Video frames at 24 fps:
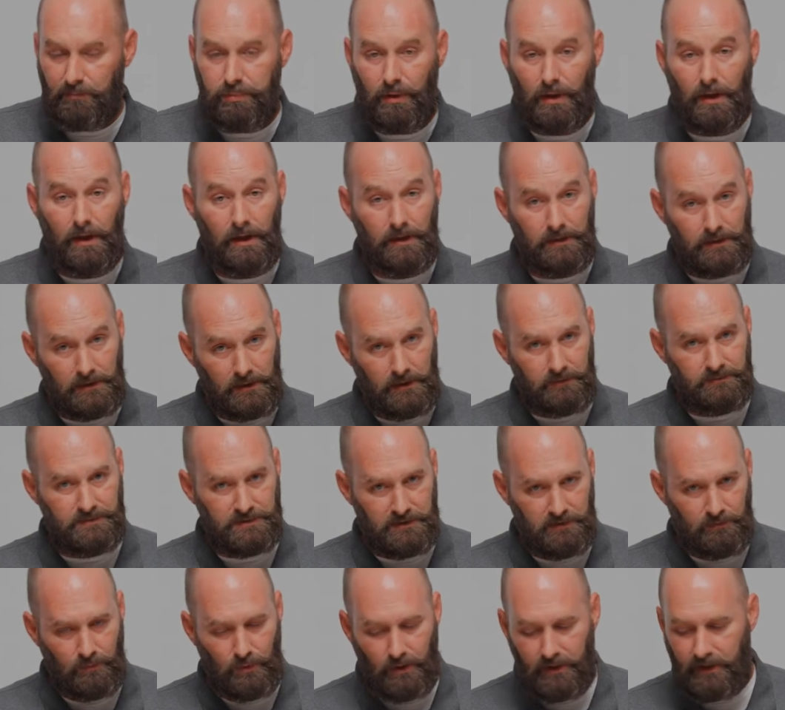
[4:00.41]
plugged up
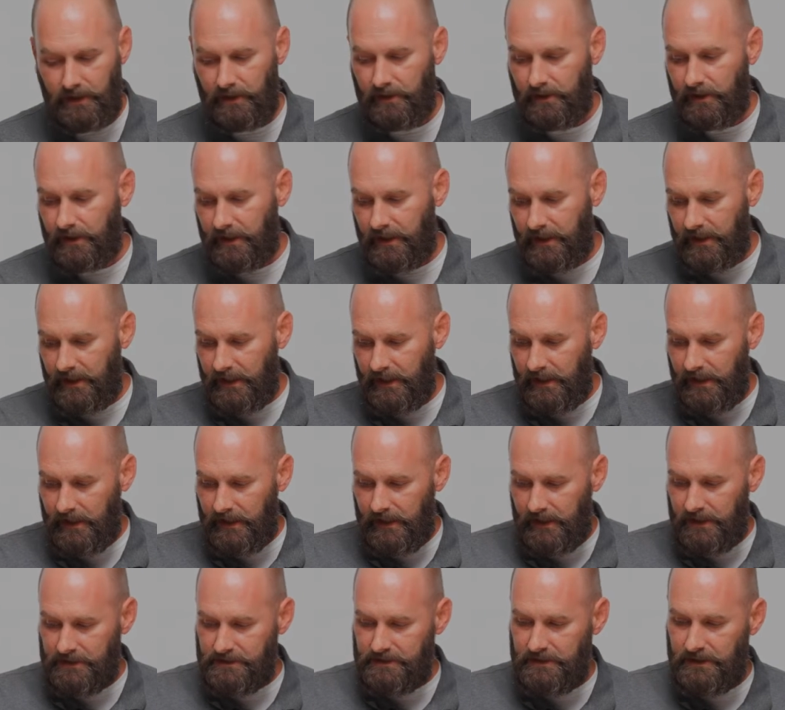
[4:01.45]
somewhere.
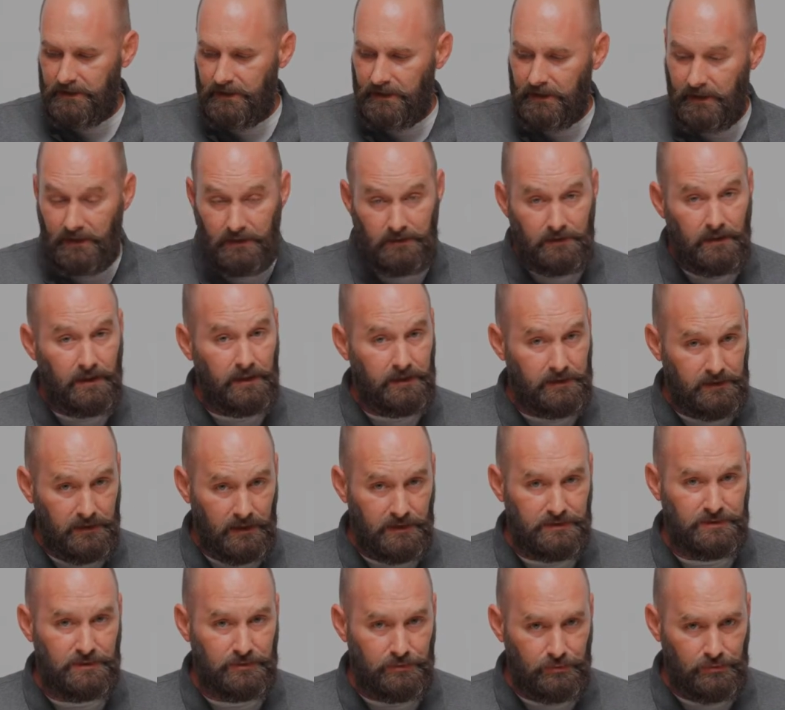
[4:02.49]
It
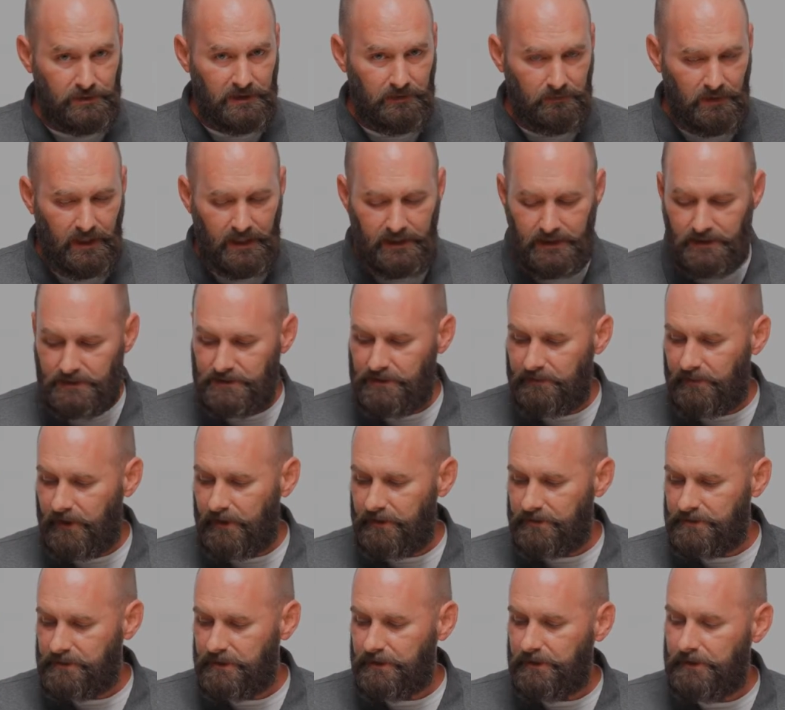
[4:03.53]
doesn't drip like it's
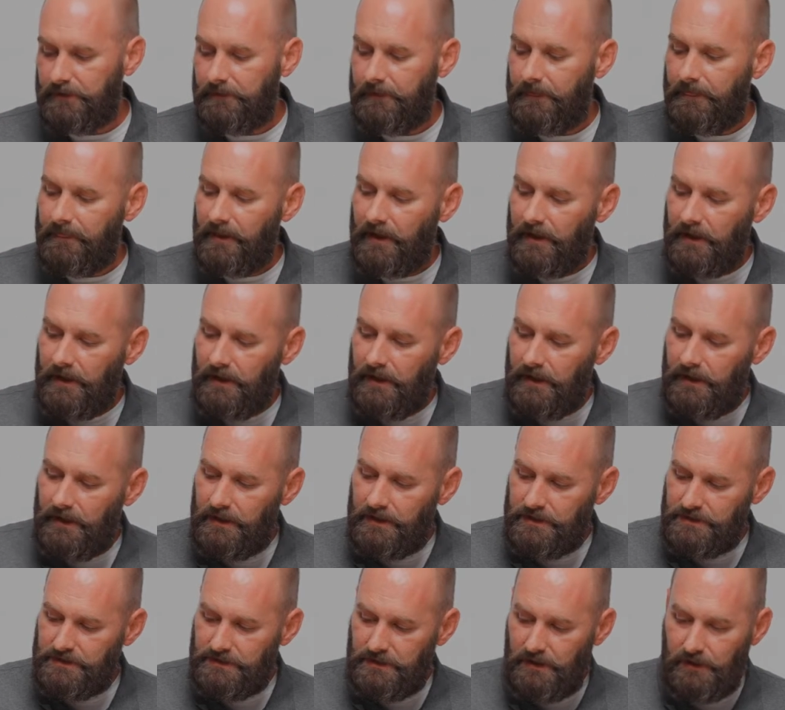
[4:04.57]
supposed to.
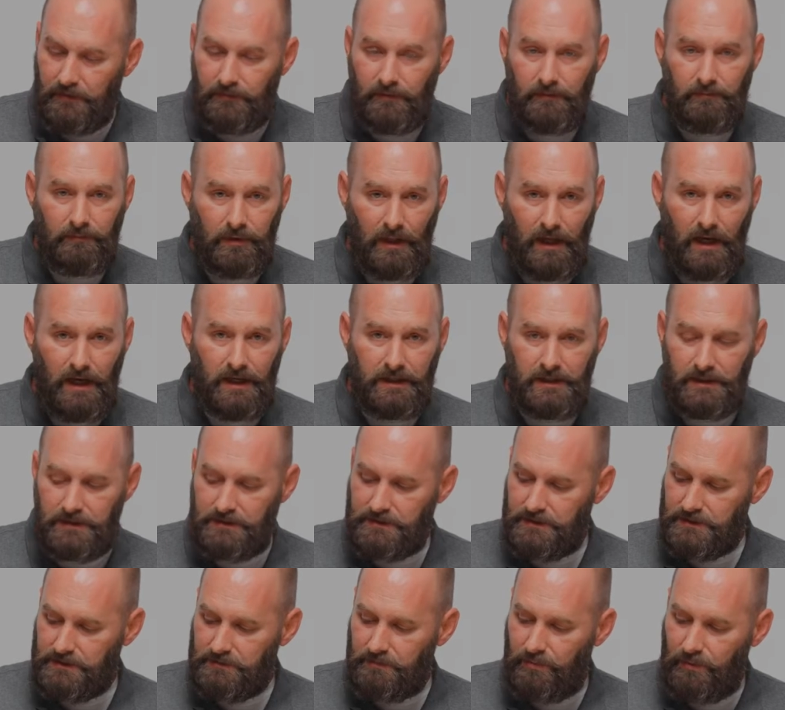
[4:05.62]
So the blockage
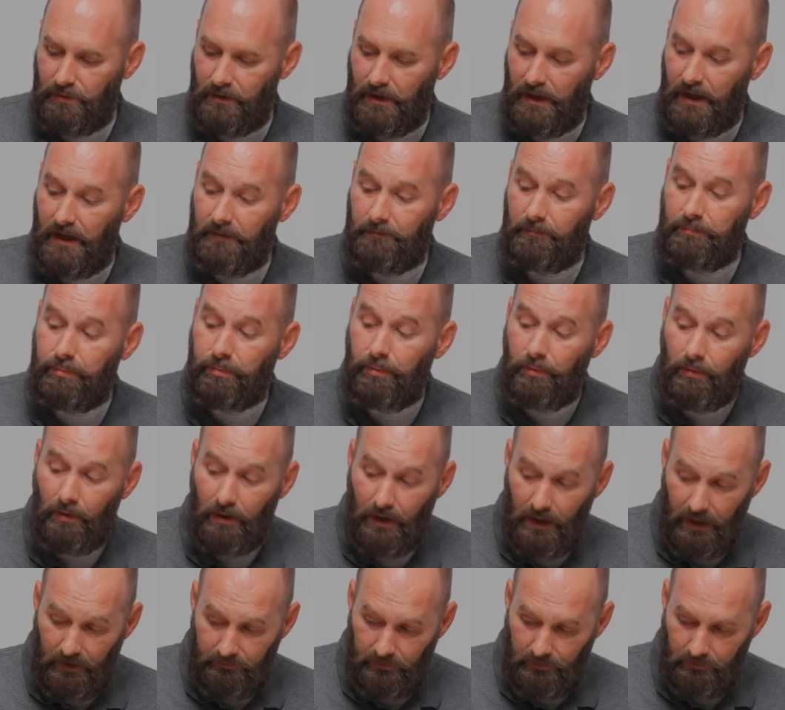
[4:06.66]
is
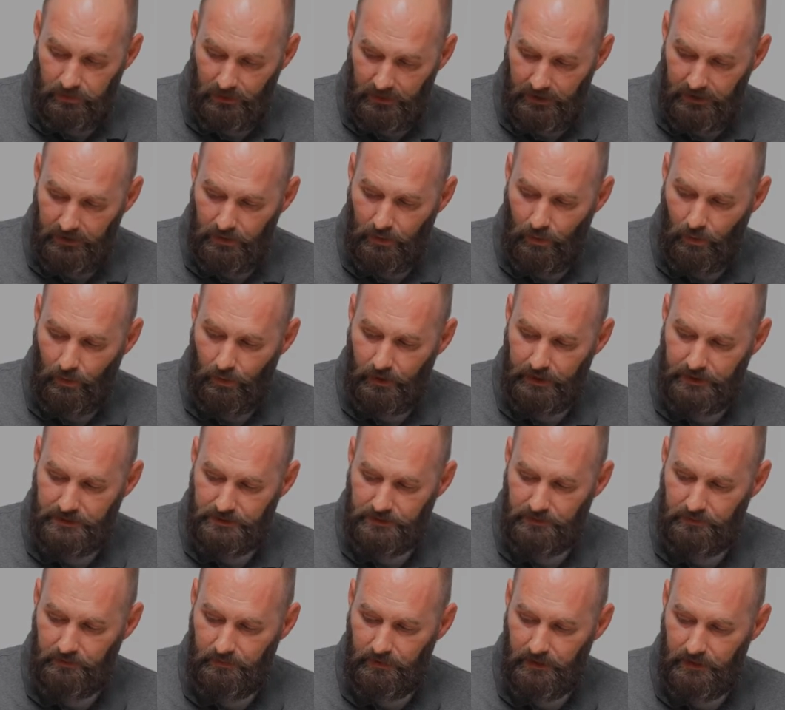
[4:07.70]
probably going
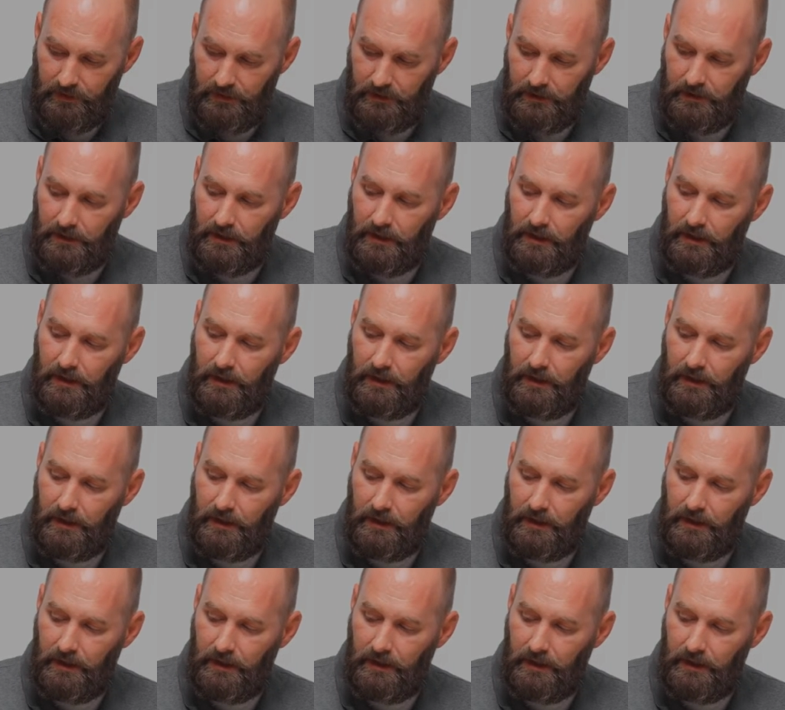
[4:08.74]
to be